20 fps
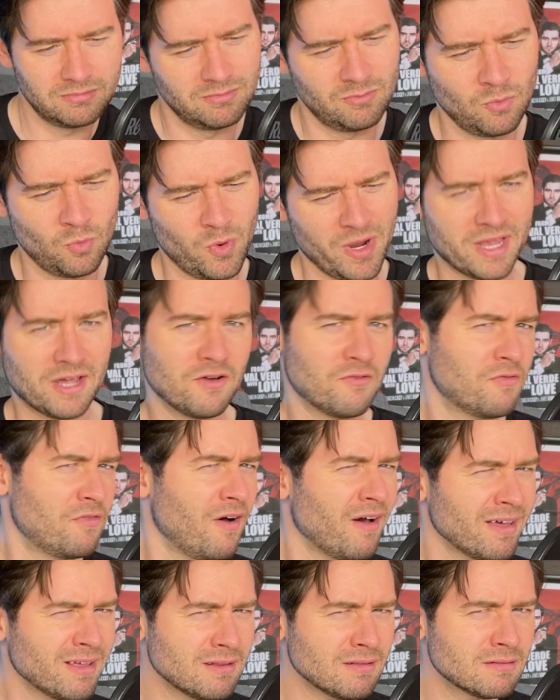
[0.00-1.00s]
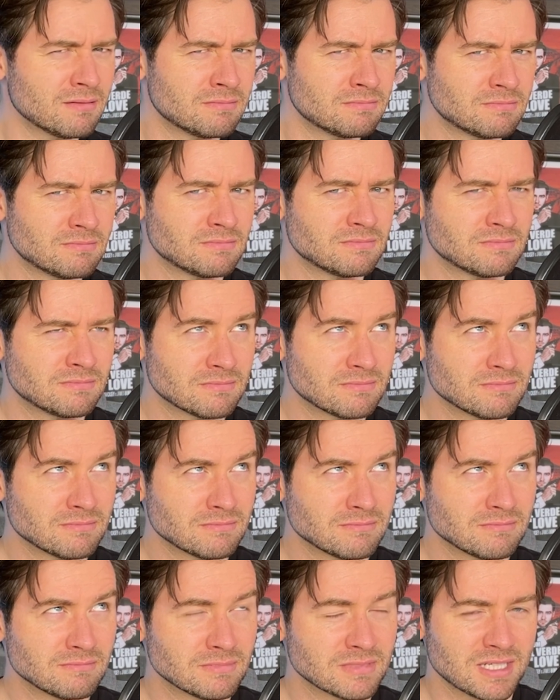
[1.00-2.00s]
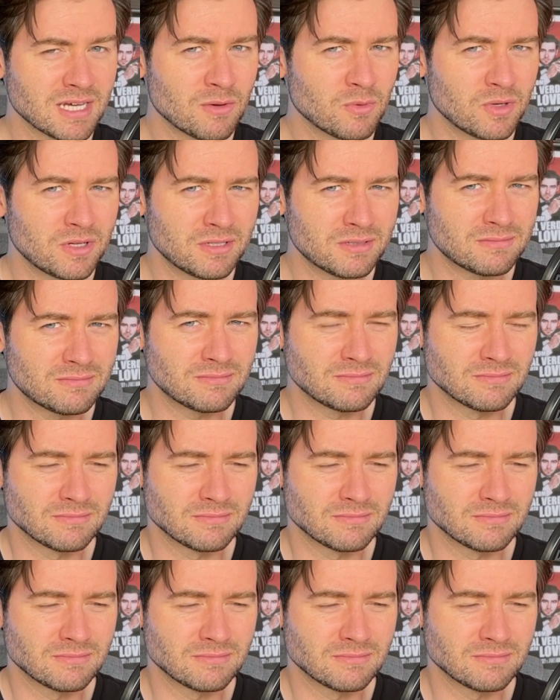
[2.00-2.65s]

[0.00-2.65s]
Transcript: Wickophile? Is that a word?